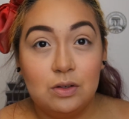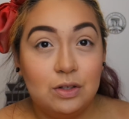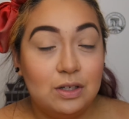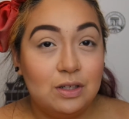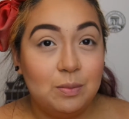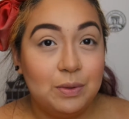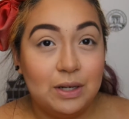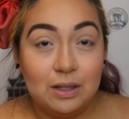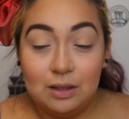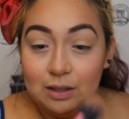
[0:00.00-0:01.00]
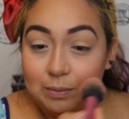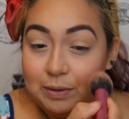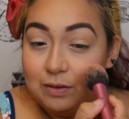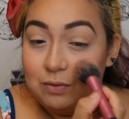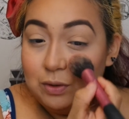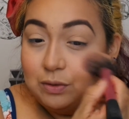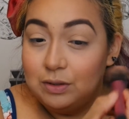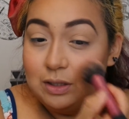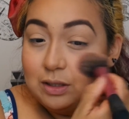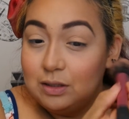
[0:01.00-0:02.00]
Just to bring a little bit of
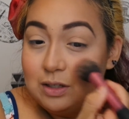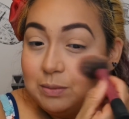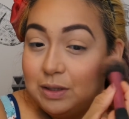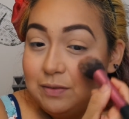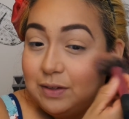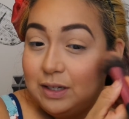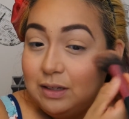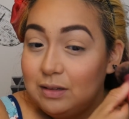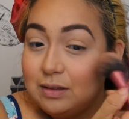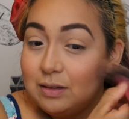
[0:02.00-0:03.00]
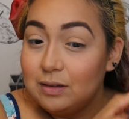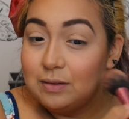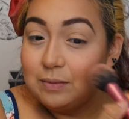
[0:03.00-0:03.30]
rosiness to my face.